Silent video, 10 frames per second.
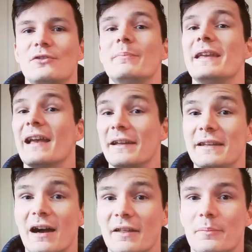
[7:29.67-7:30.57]
to make
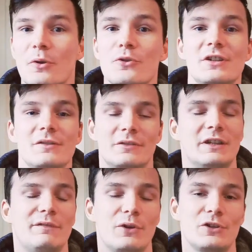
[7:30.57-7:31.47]
any other motion or
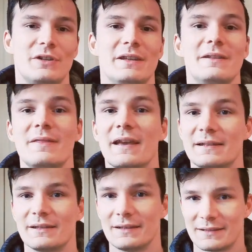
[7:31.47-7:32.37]
diversion in
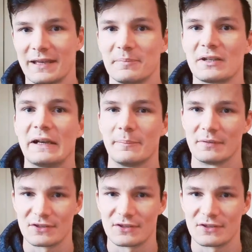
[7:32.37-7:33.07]
that same time.